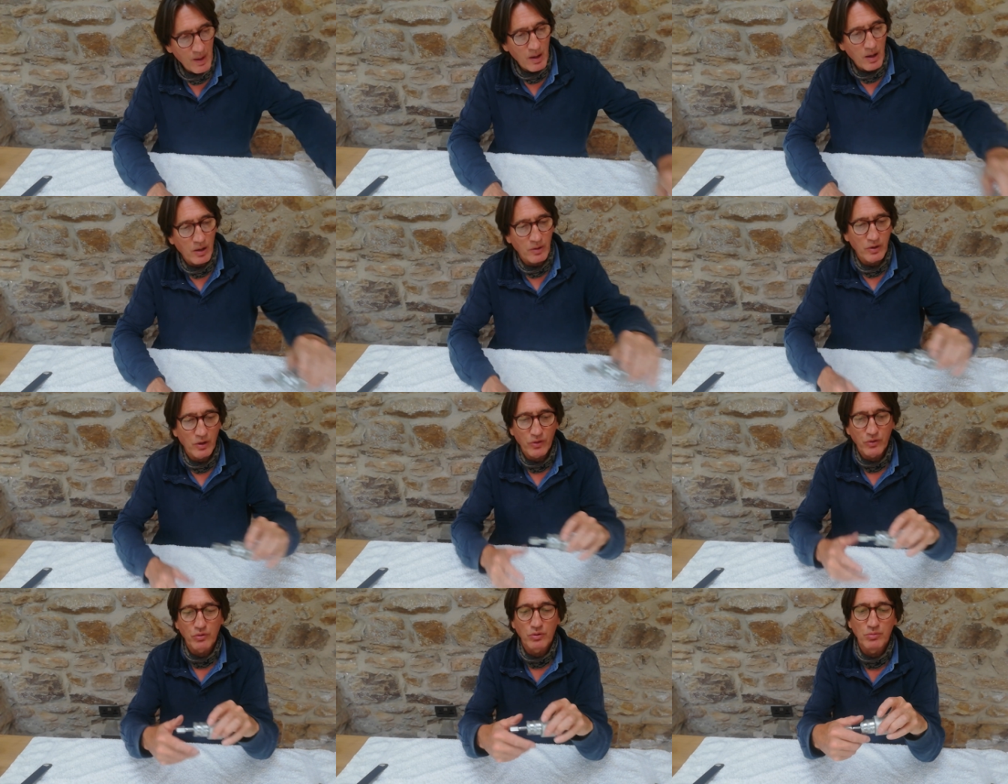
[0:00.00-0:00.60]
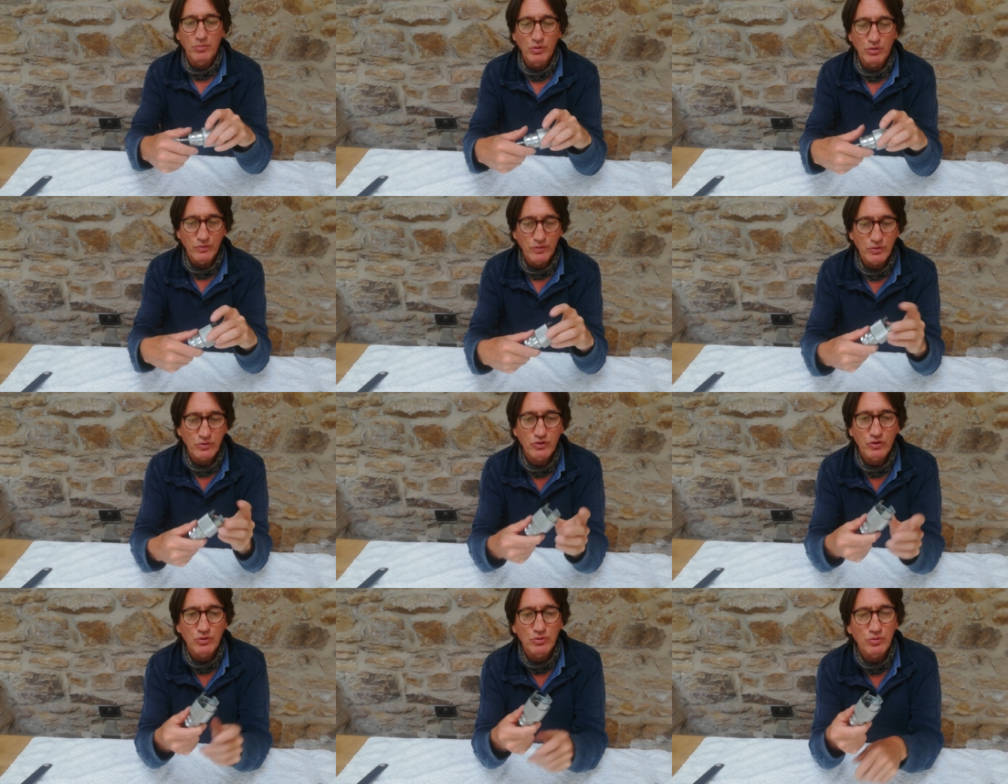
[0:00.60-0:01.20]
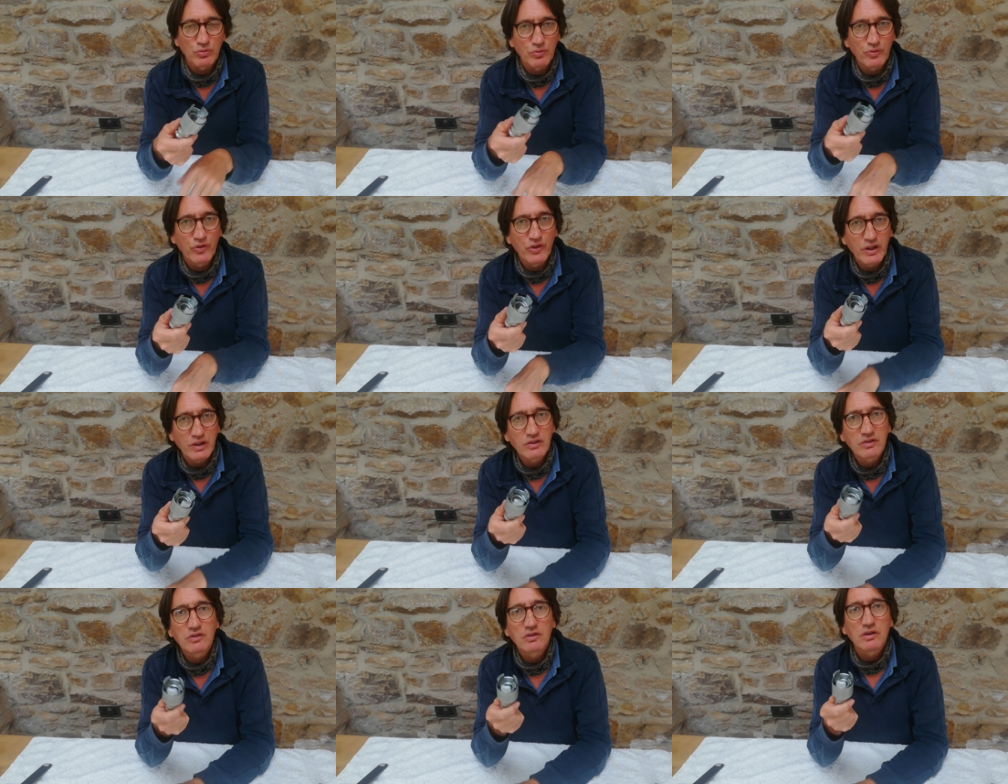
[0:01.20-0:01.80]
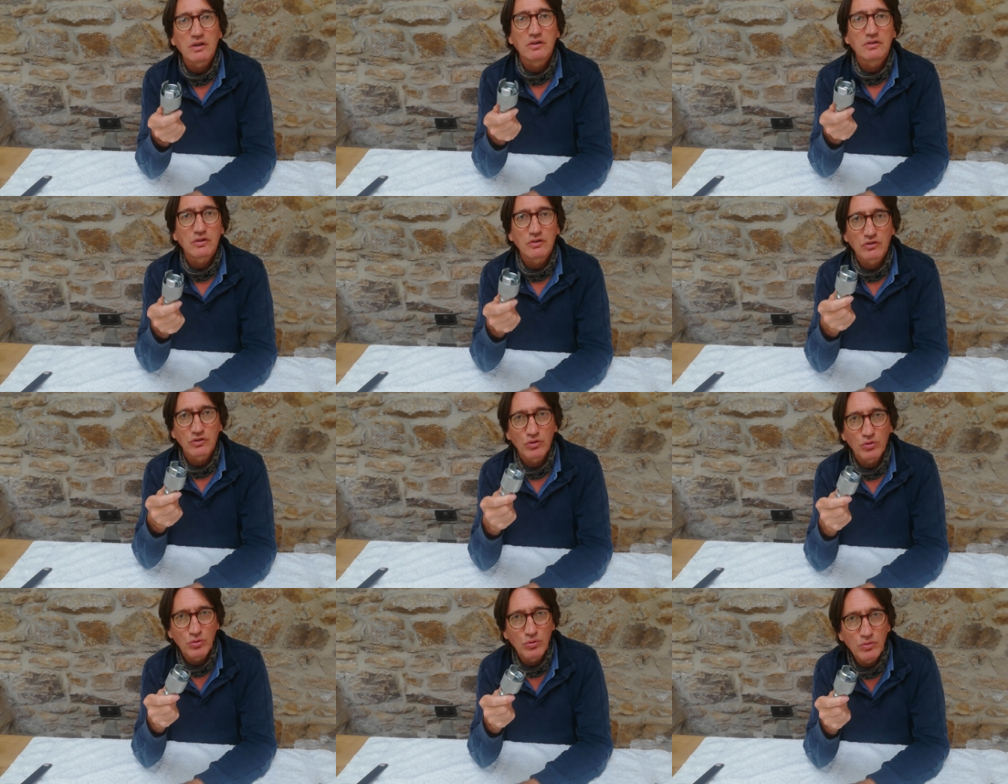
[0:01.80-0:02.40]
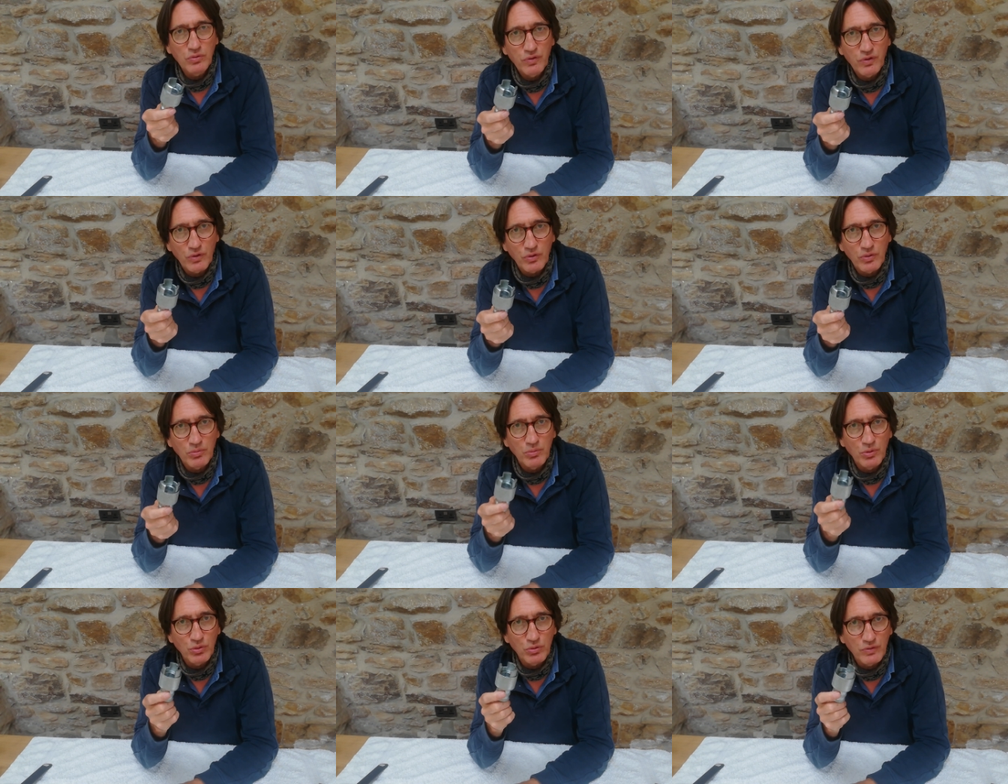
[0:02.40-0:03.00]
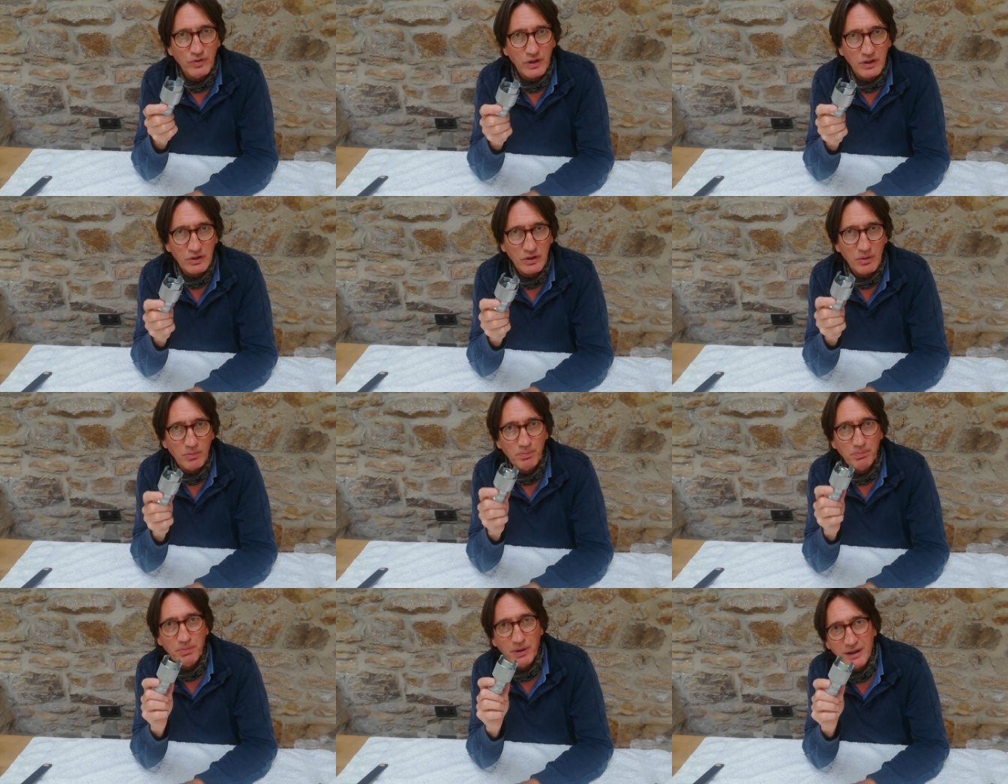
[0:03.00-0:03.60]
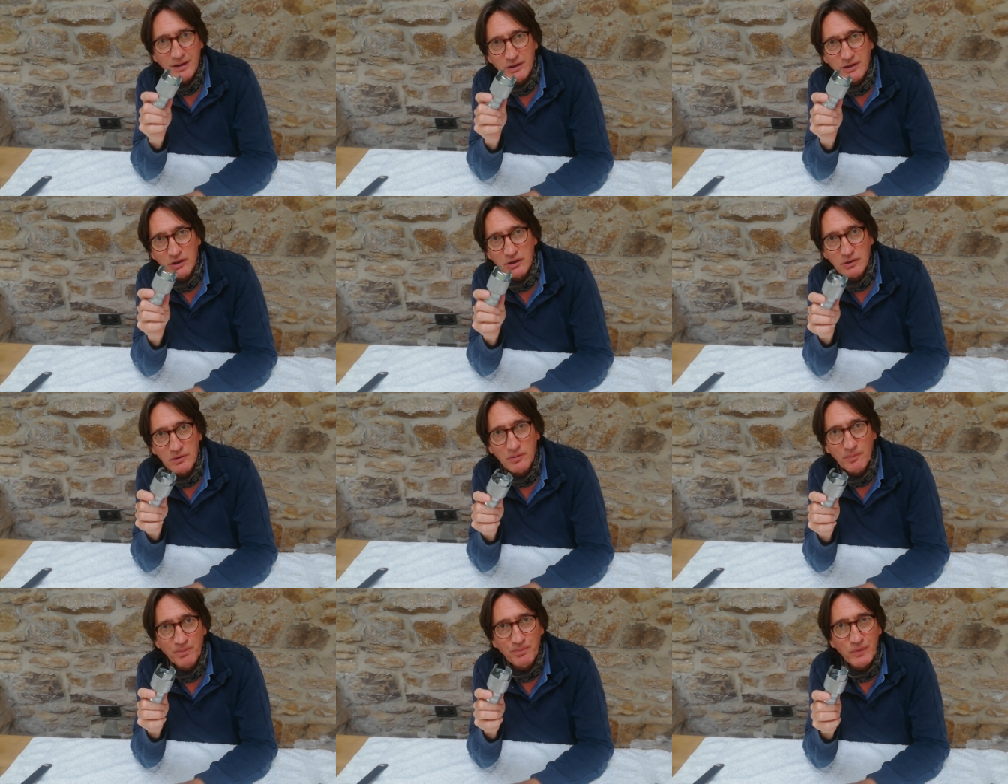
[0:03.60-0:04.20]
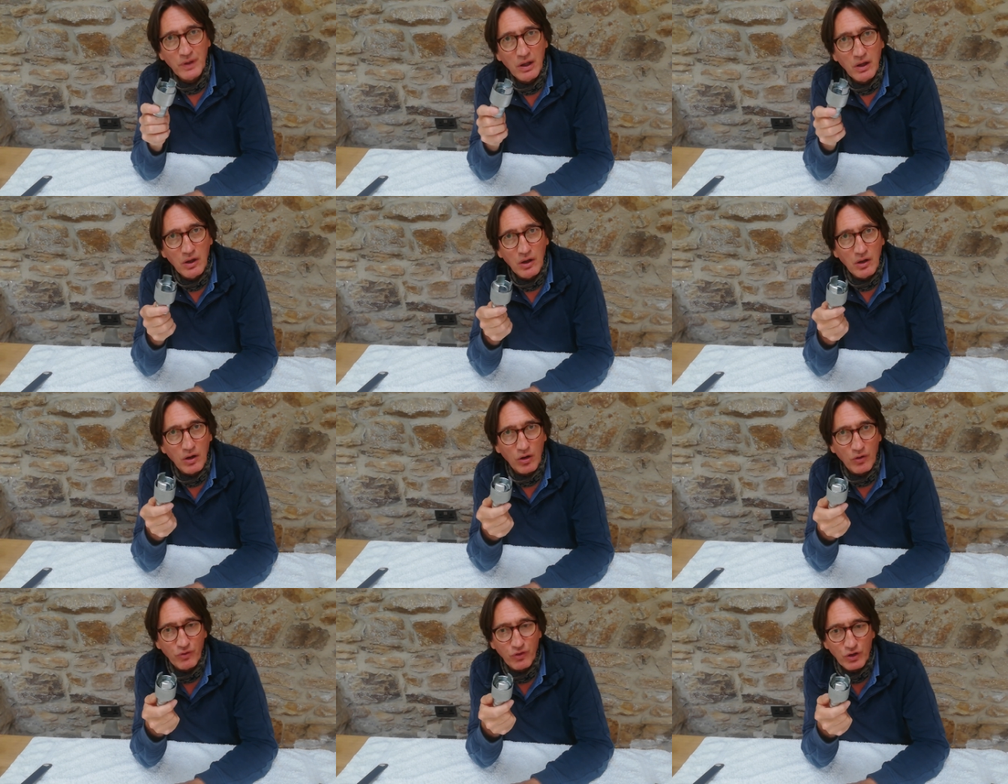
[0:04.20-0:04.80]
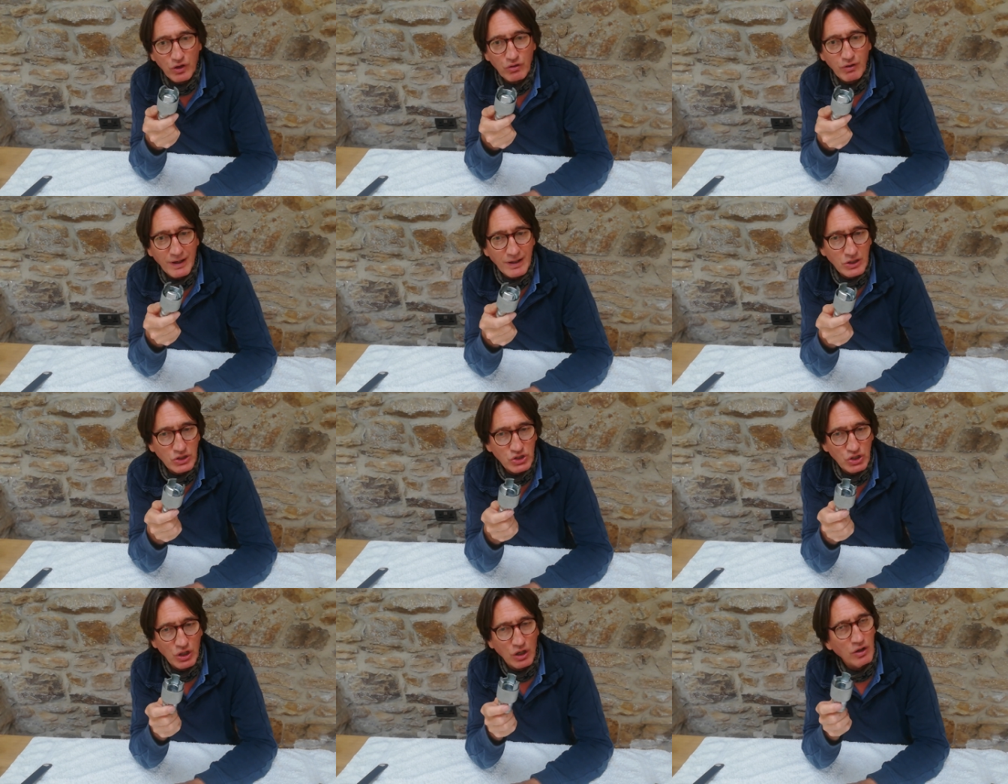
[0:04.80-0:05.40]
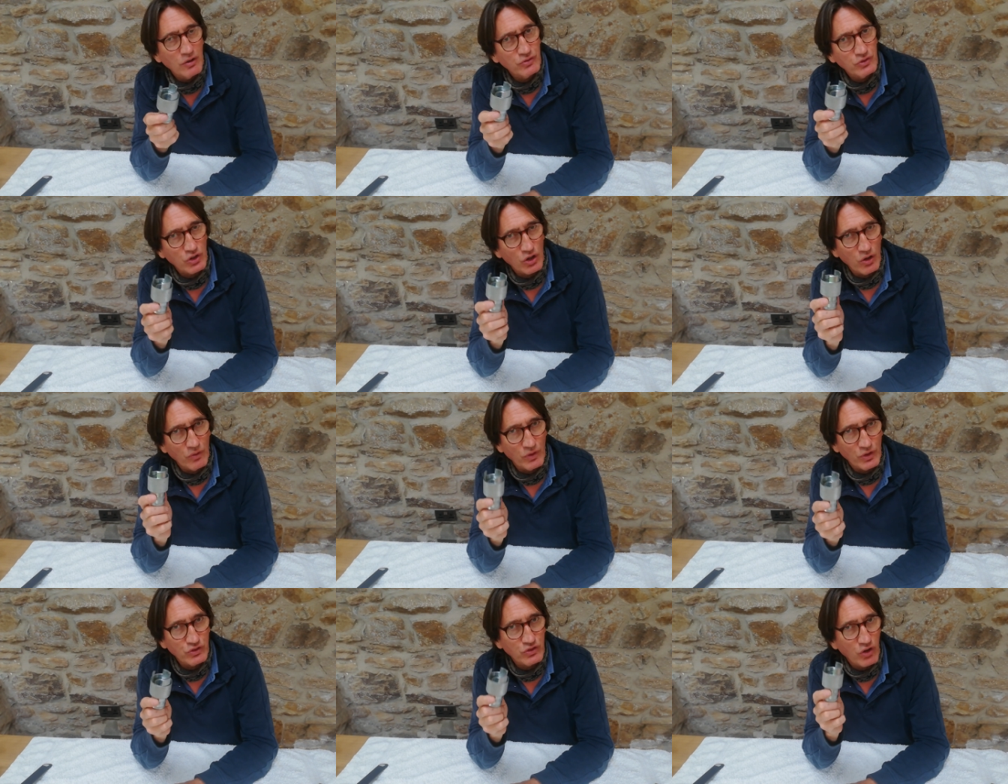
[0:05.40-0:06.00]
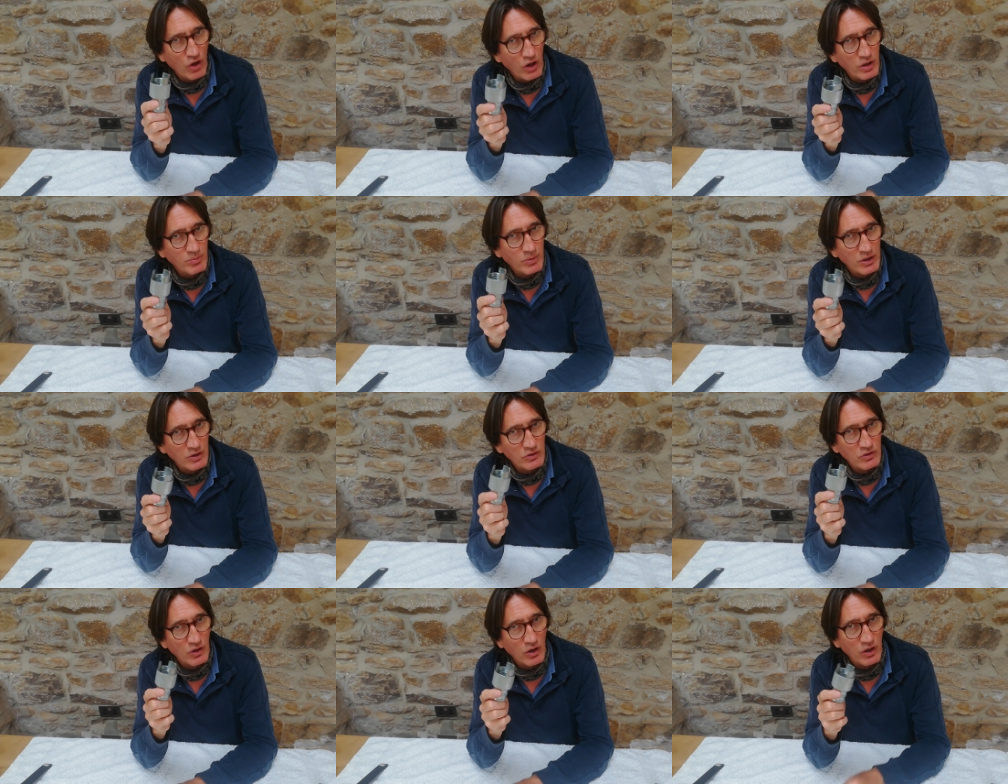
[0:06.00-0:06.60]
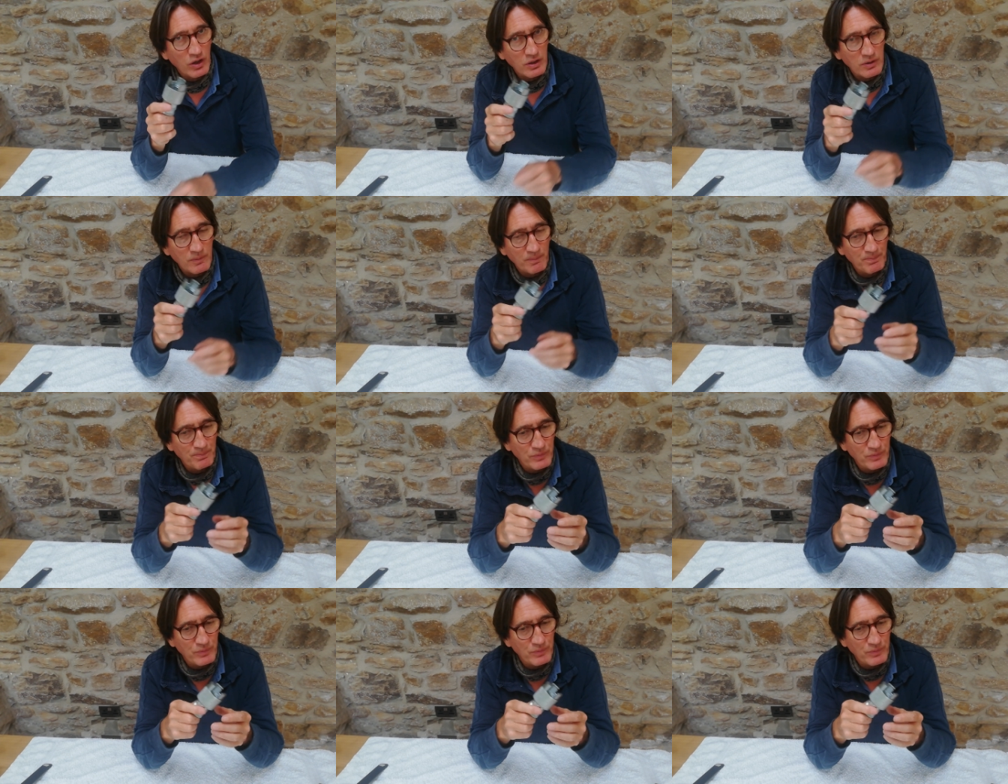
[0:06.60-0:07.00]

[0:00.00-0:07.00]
Another removal tool. This is a tool for removing the pinion off the crankshaft on the timing side.